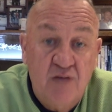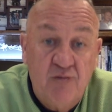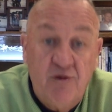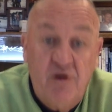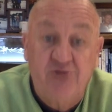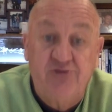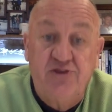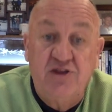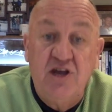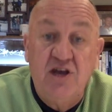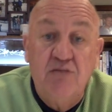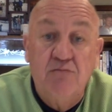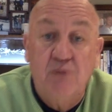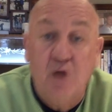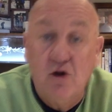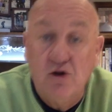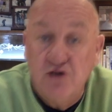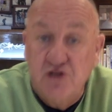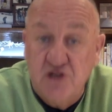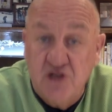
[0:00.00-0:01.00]
Both the
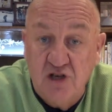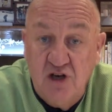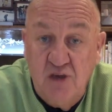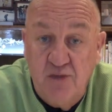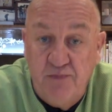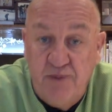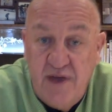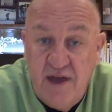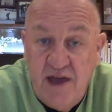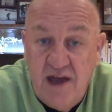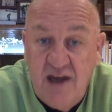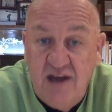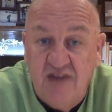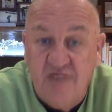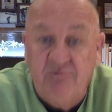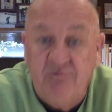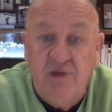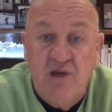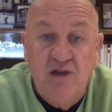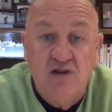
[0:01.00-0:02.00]
emotional pain
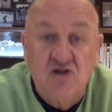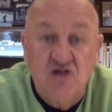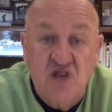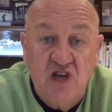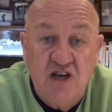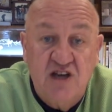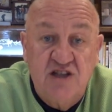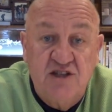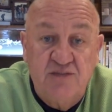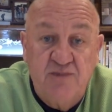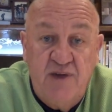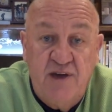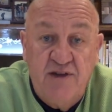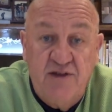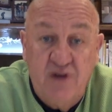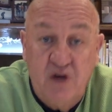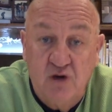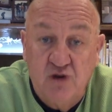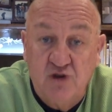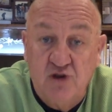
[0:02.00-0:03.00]
of being chased by
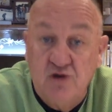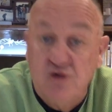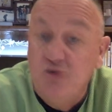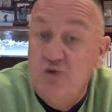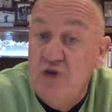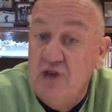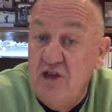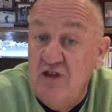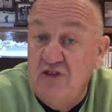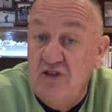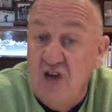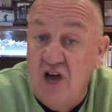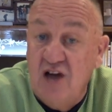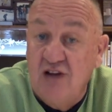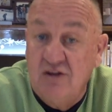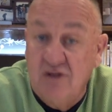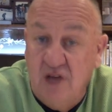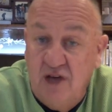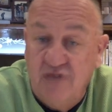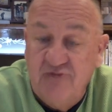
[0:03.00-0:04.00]
those who he
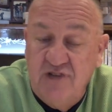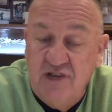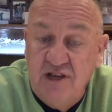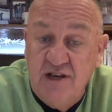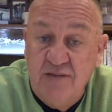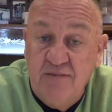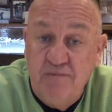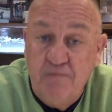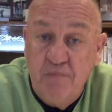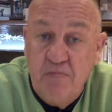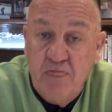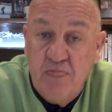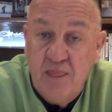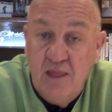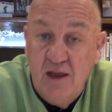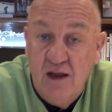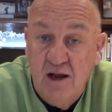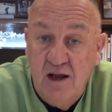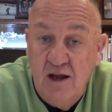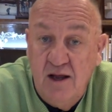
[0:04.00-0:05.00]
thought loved him,
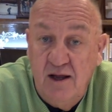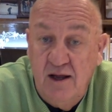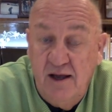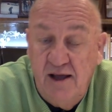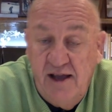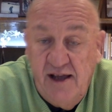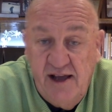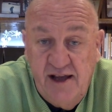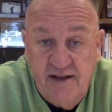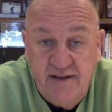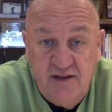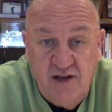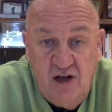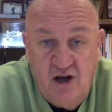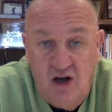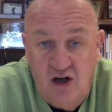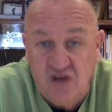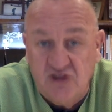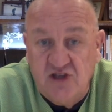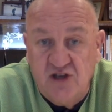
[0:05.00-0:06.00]
and uh,
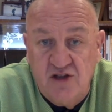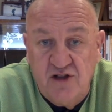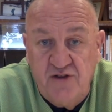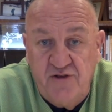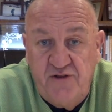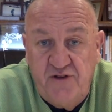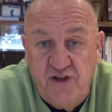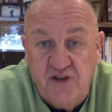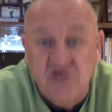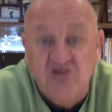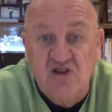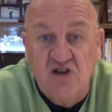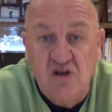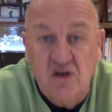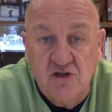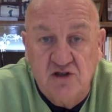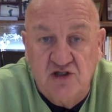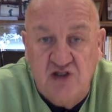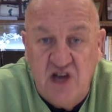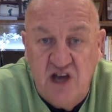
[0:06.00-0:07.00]
also the
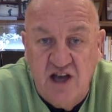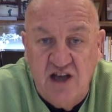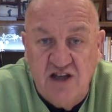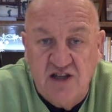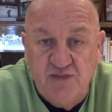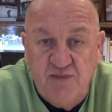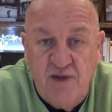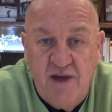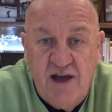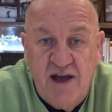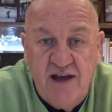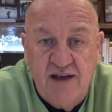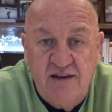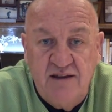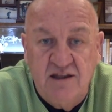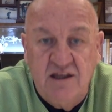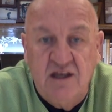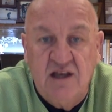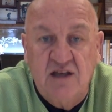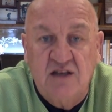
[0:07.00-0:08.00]
physical change by
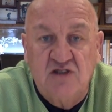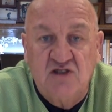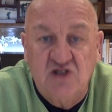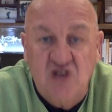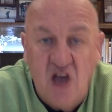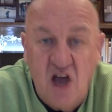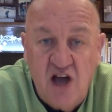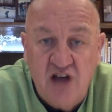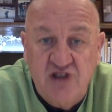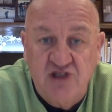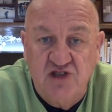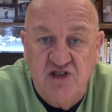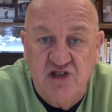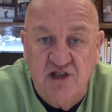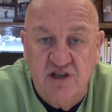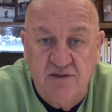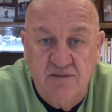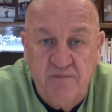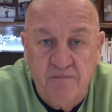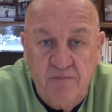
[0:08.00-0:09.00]
the
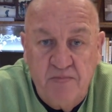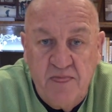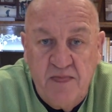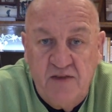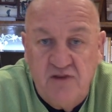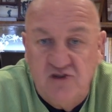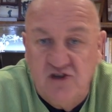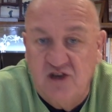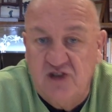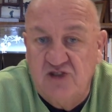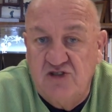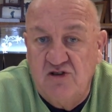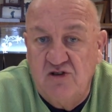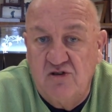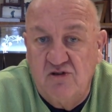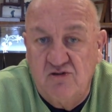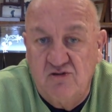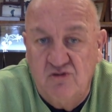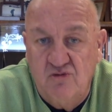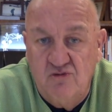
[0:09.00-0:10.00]
exhaustion, just
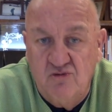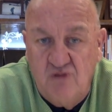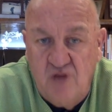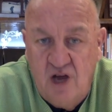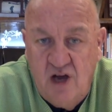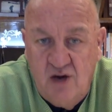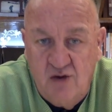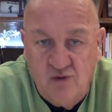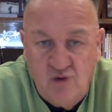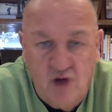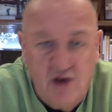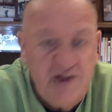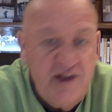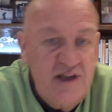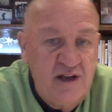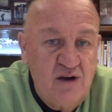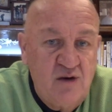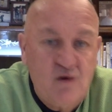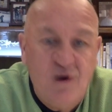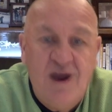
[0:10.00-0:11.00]
uh,
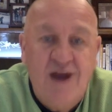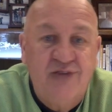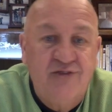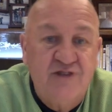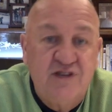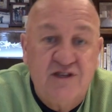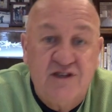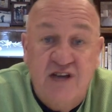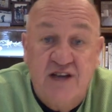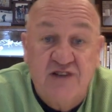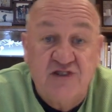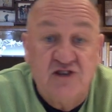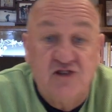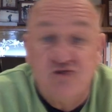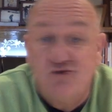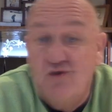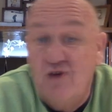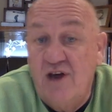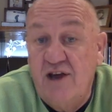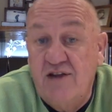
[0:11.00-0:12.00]
running around the
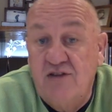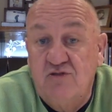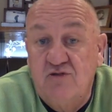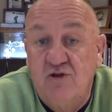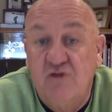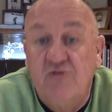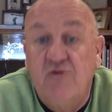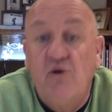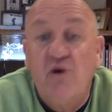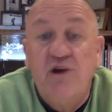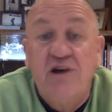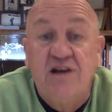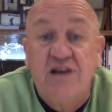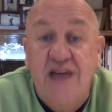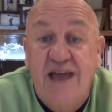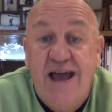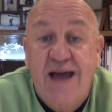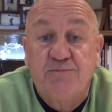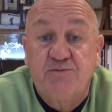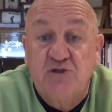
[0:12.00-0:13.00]
desert trying to avoid
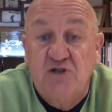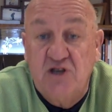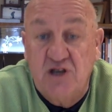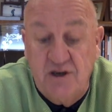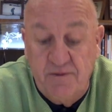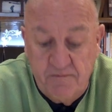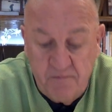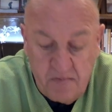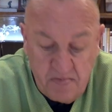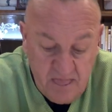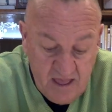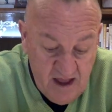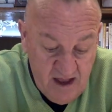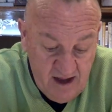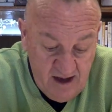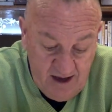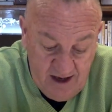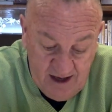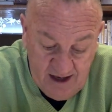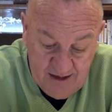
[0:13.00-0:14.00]
capture
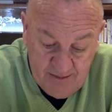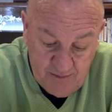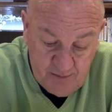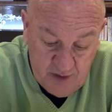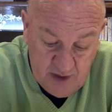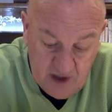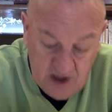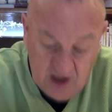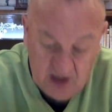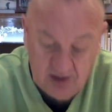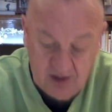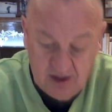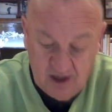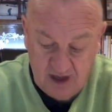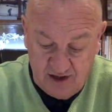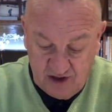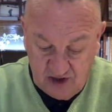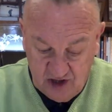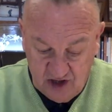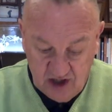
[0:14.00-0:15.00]
and being
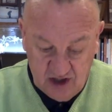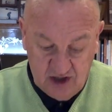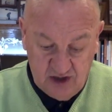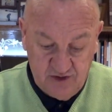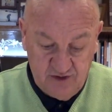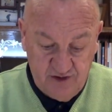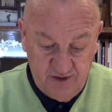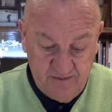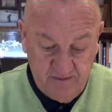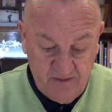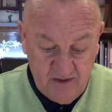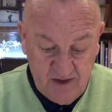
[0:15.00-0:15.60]
killed.